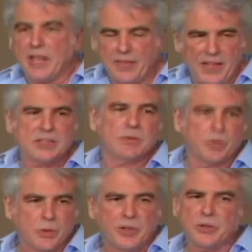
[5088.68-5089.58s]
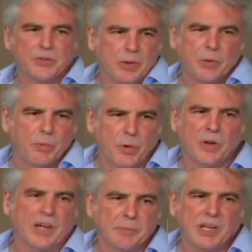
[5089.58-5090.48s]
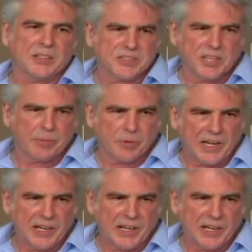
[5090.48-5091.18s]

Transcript: And that's what we'll do. So we weren't, I'm not separating.